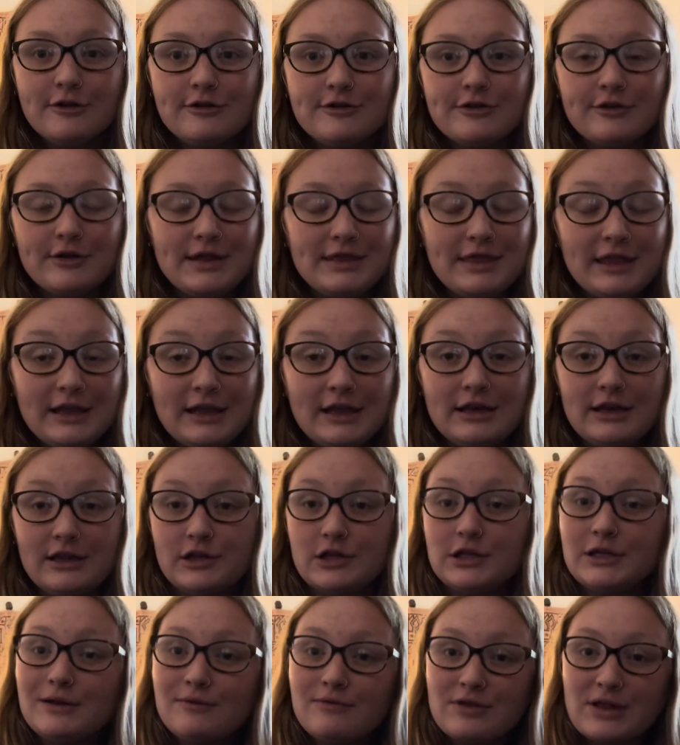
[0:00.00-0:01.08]
So I think
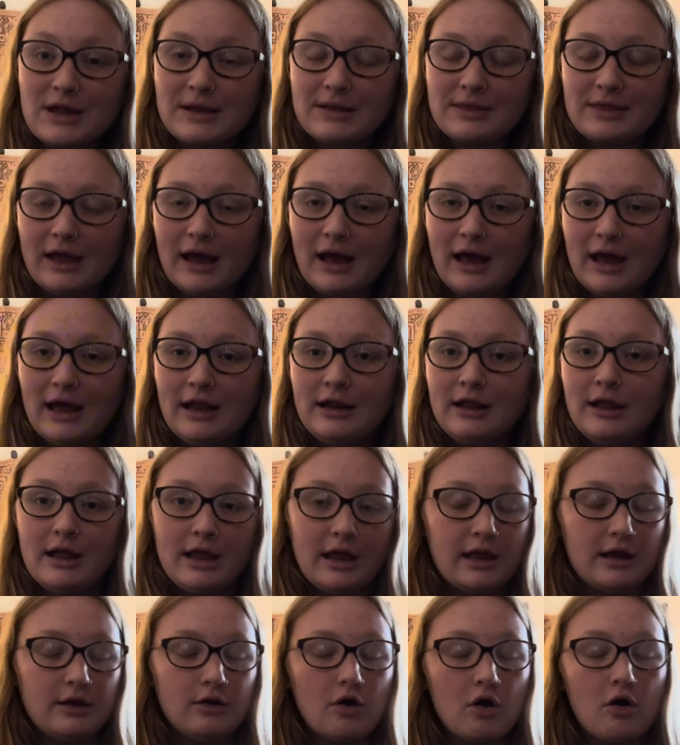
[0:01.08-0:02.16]
initiatives like that
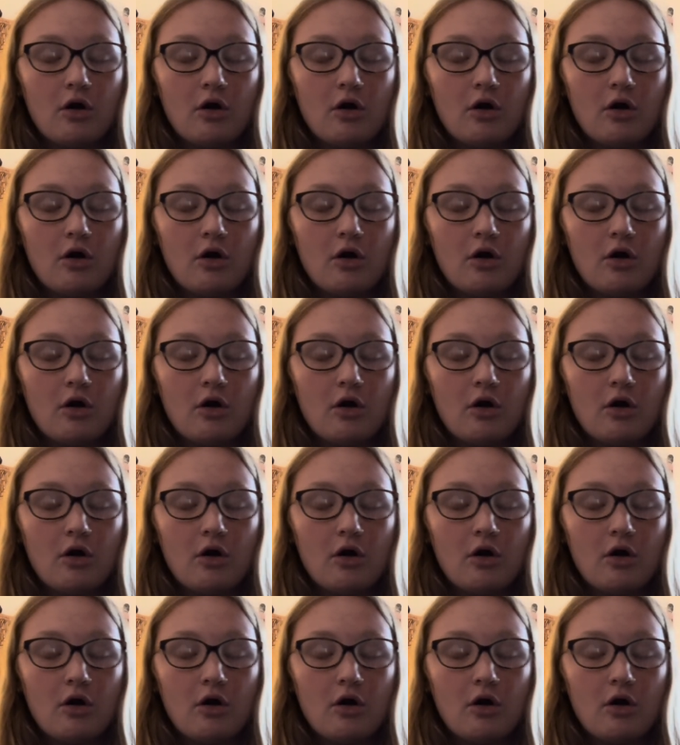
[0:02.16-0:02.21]
and